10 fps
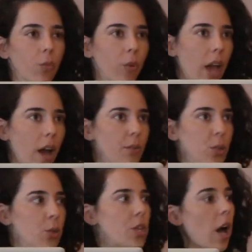We have
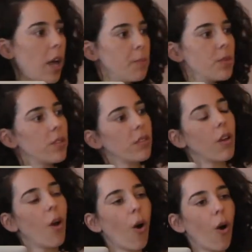2 types
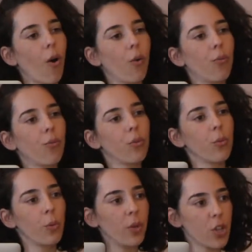of,
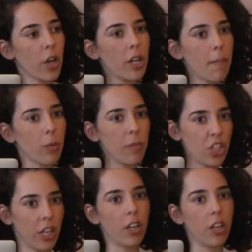when we're talking about machine